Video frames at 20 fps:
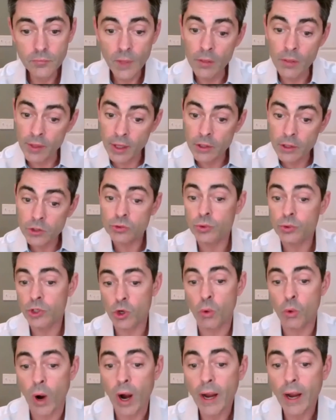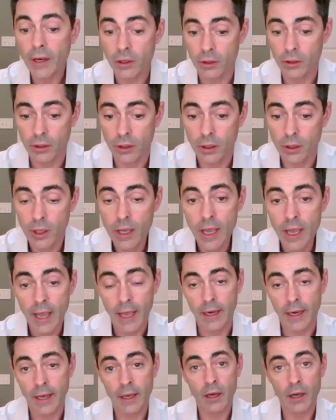that is required.
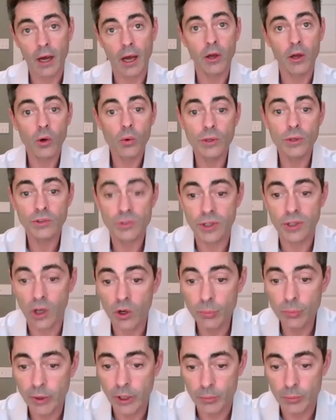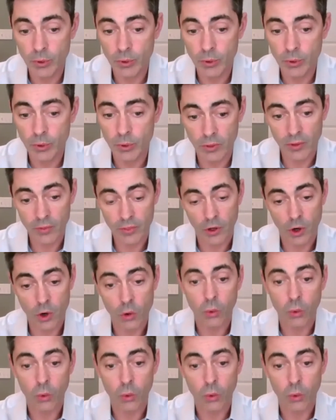And I always tell people that the